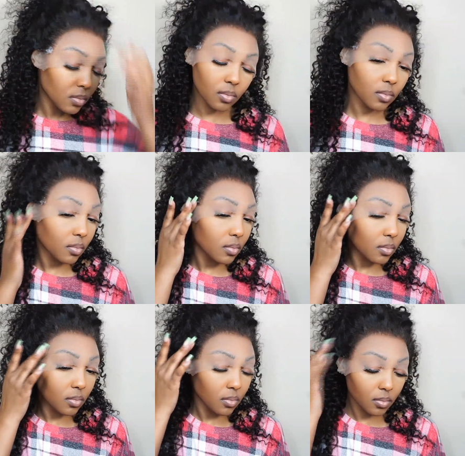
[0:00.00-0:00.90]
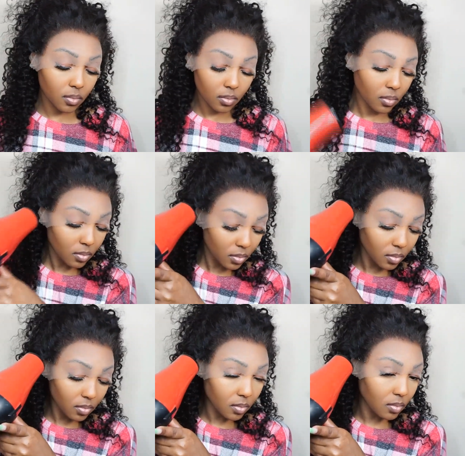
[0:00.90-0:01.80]

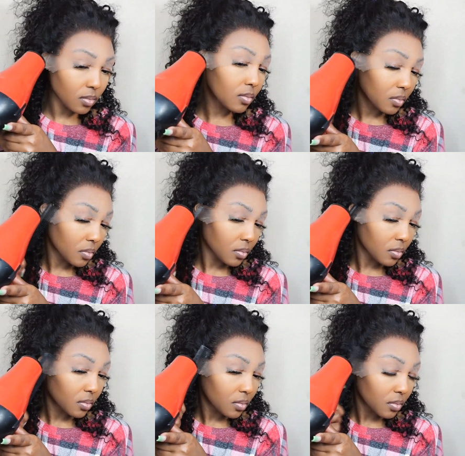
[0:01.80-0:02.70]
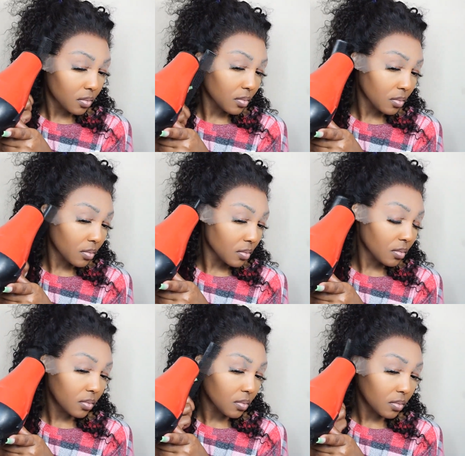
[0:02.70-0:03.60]
(silence)